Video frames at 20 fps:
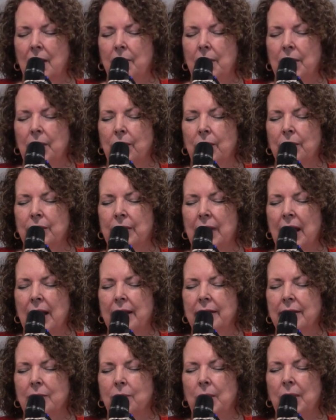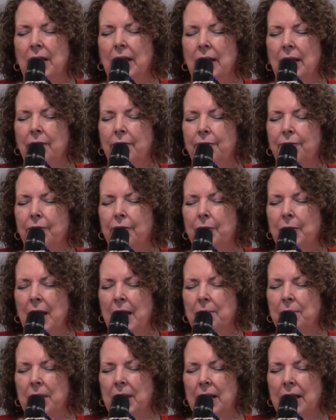Because as we live from
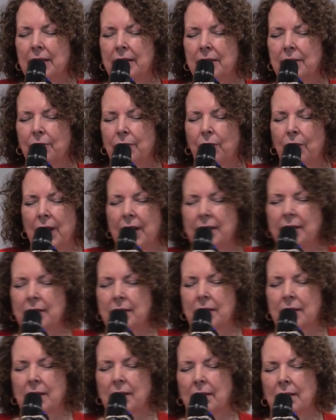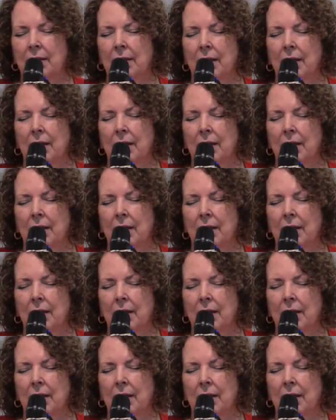that place of rest,